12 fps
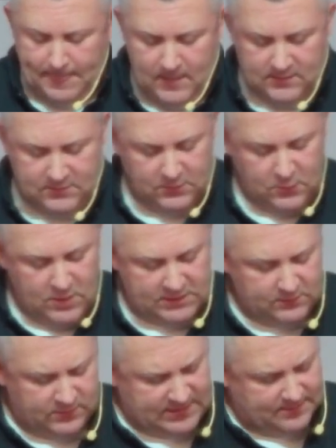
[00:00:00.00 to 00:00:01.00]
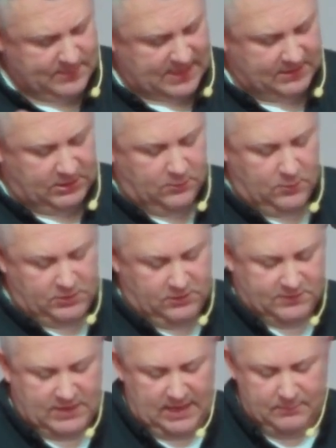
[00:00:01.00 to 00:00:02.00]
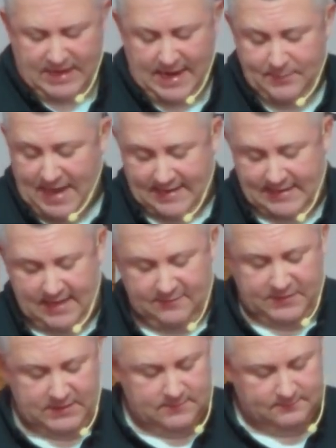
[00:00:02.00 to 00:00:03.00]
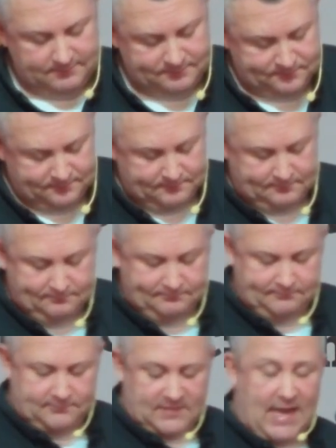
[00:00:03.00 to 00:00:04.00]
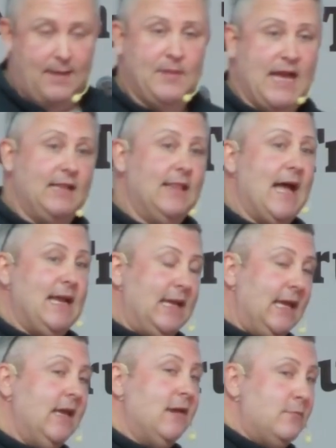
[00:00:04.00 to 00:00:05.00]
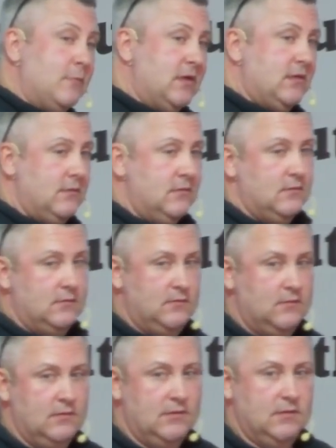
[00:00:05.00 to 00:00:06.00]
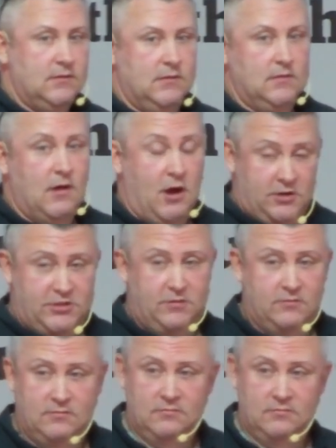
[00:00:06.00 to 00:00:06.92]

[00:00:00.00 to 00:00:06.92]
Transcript: so the question was that, man, you, you say, but I'm not David. I'm not like him, aren't you?